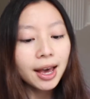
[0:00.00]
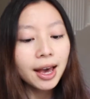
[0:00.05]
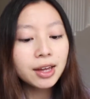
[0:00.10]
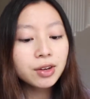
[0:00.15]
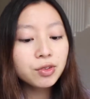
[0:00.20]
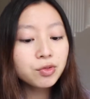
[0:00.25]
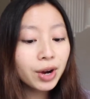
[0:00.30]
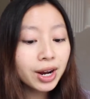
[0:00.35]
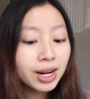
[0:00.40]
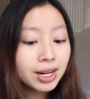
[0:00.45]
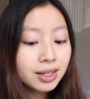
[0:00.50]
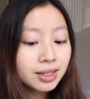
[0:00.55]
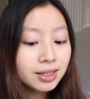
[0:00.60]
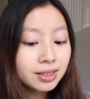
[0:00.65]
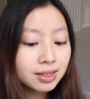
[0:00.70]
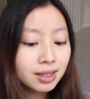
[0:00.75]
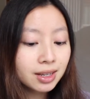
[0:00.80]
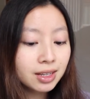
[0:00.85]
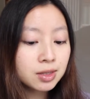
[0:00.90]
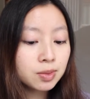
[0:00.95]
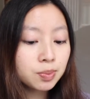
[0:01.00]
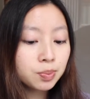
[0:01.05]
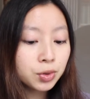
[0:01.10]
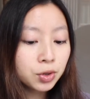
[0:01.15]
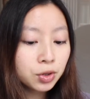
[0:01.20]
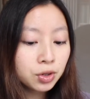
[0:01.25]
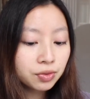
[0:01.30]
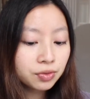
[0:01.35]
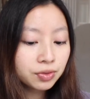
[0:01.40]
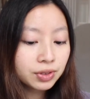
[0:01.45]
and radiance is
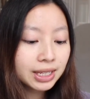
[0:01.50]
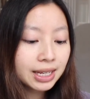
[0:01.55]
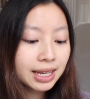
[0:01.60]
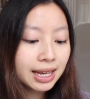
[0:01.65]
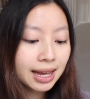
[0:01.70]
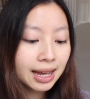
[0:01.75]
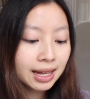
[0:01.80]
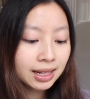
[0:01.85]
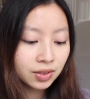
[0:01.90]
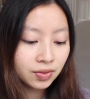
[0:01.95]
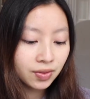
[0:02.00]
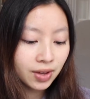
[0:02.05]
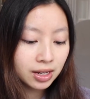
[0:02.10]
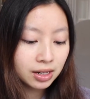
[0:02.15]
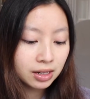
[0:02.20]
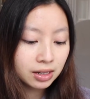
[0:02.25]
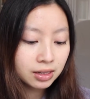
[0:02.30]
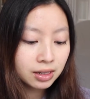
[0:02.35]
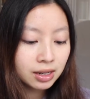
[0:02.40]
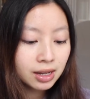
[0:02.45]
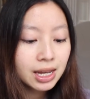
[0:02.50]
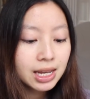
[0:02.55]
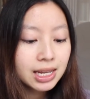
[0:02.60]
beautifully elevated.